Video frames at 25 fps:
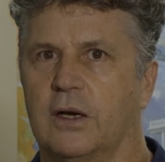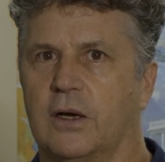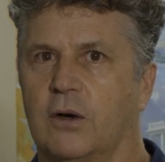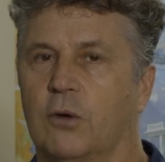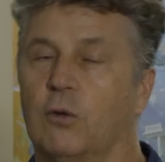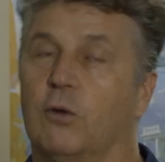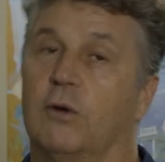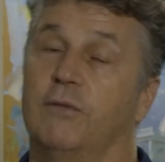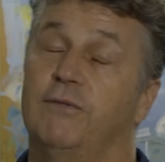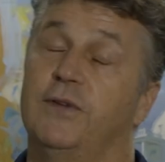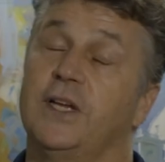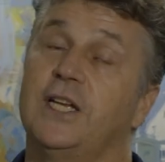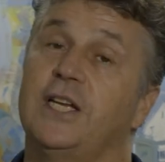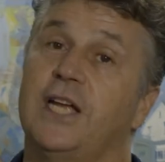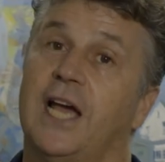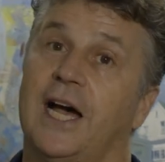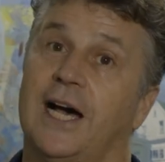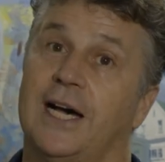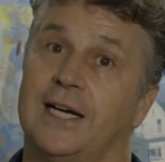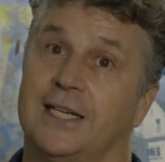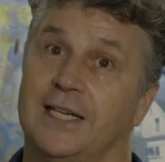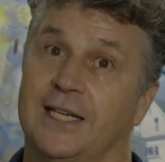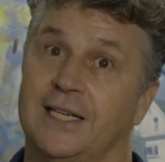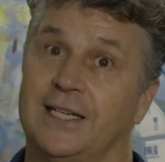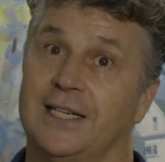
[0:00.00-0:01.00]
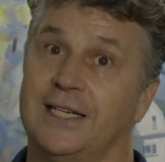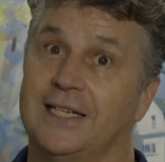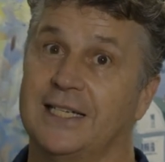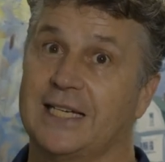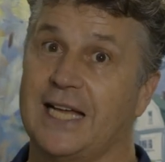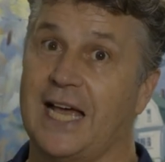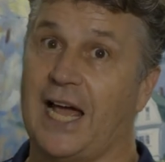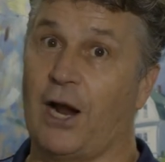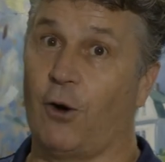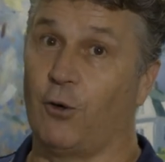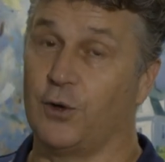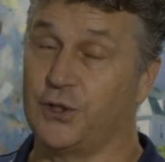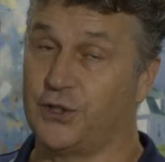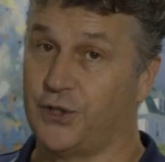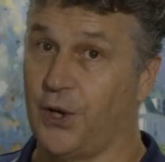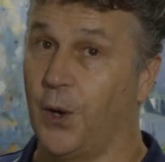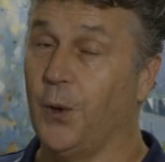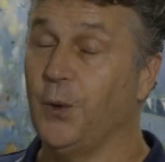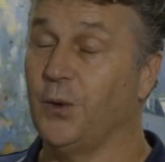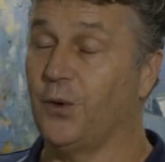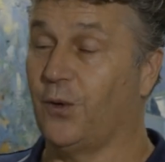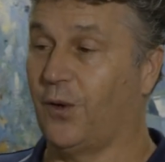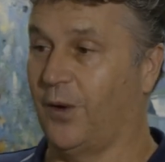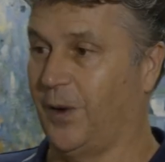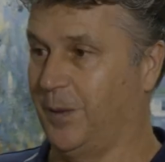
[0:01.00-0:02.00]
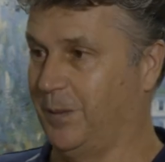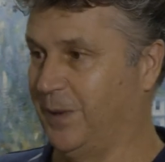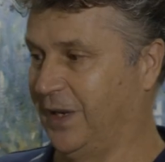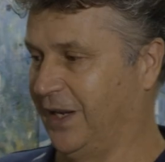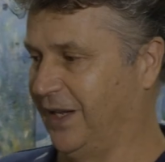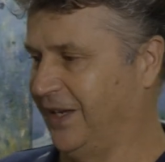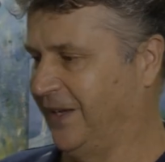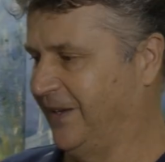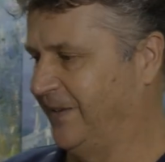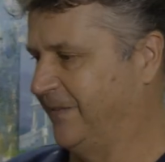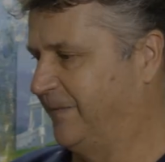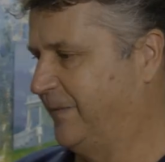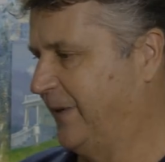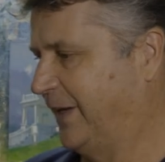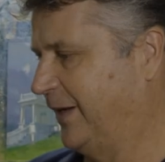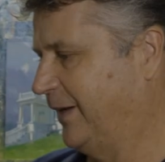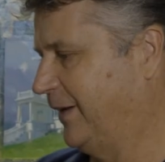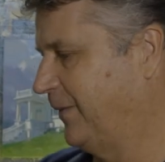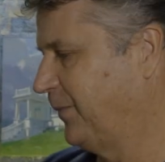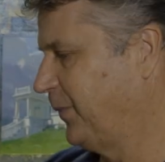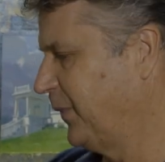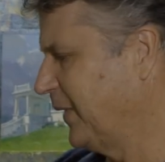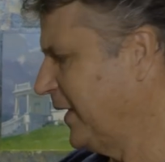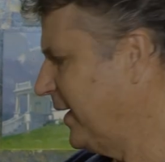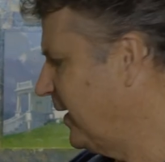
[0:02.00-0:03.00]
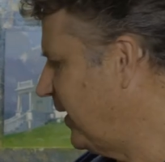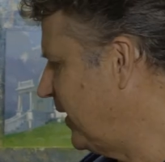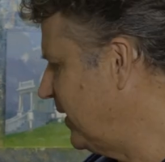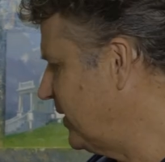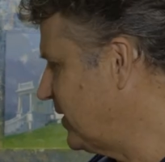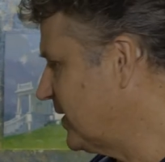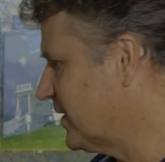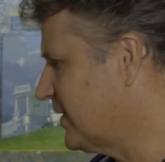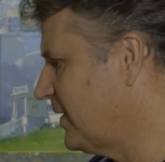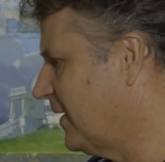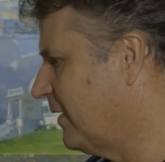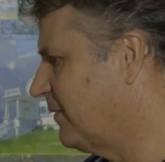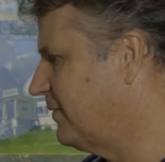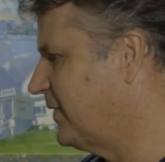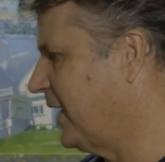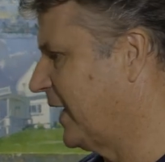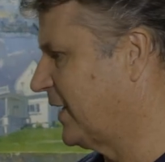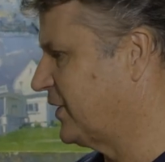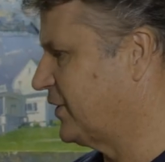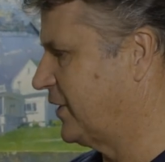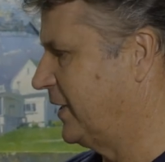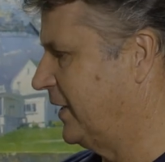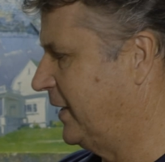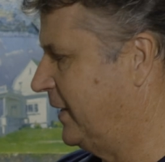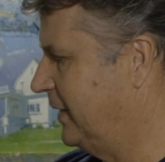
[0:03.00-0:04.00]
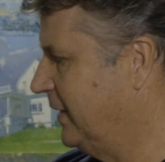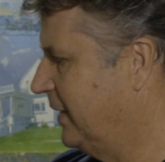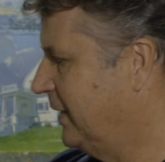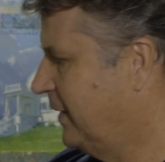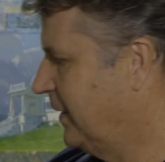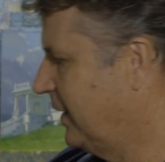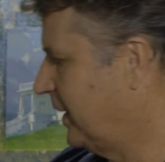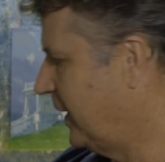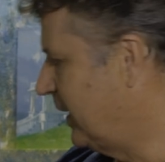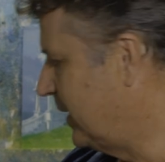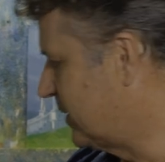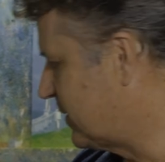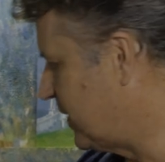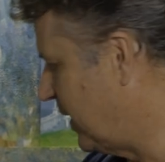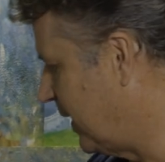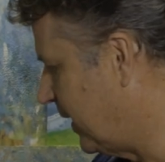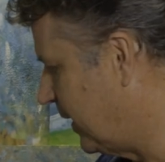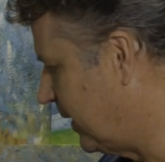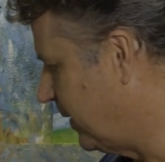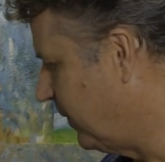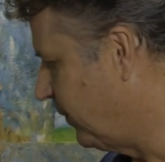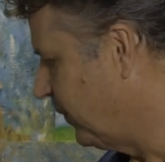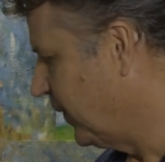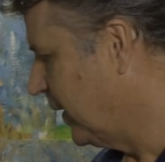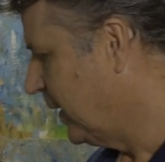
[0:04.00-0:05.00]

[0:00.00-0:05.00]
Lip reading: or a vineyard in Arizona, I believe. But I just loved, actually, it's a